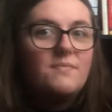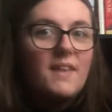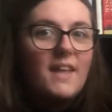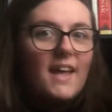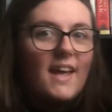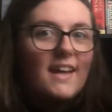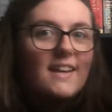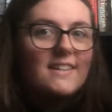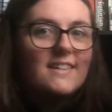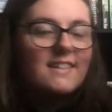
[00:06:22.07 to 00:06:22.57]

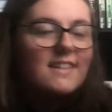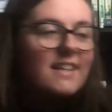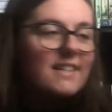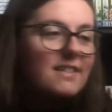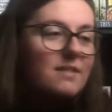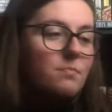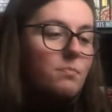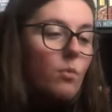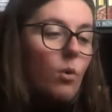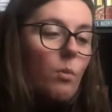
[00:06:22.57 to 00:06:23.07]
And
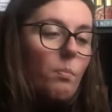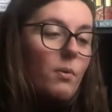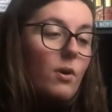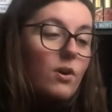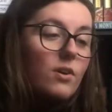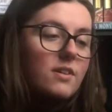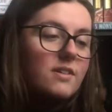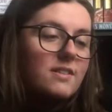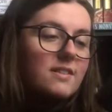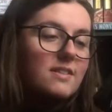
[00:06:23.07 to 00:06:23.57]
there's more
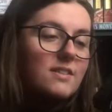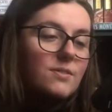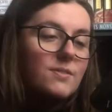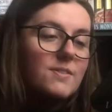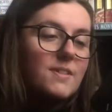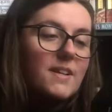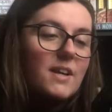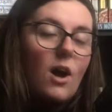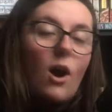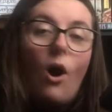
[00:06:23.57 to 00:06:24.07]
books, so
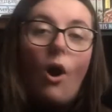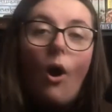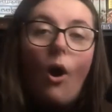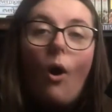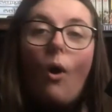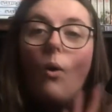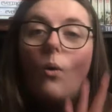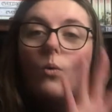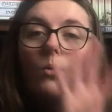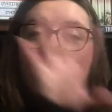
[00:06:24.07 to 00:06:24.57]
it's like a
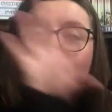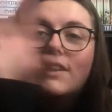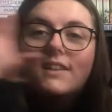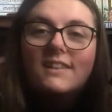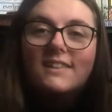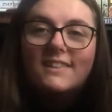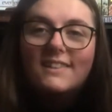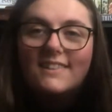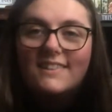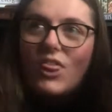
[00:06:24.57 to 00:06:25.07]
whole
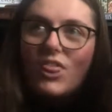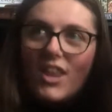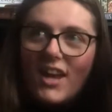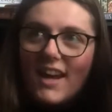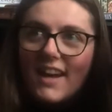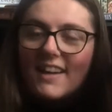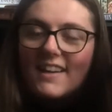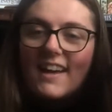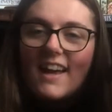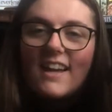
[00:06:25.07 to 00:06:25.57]

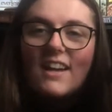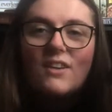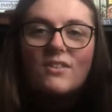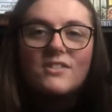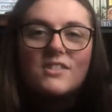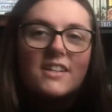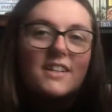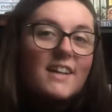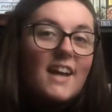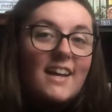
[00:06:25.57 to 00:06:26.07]
thing, and I
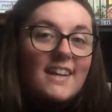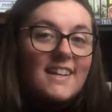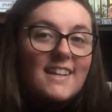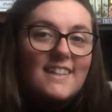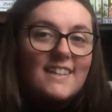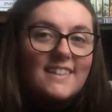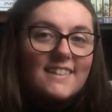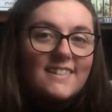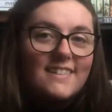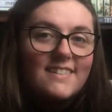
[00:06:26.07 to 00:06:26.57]
was like, I need
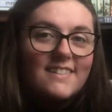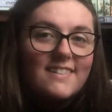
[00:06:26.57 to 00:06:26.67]
it.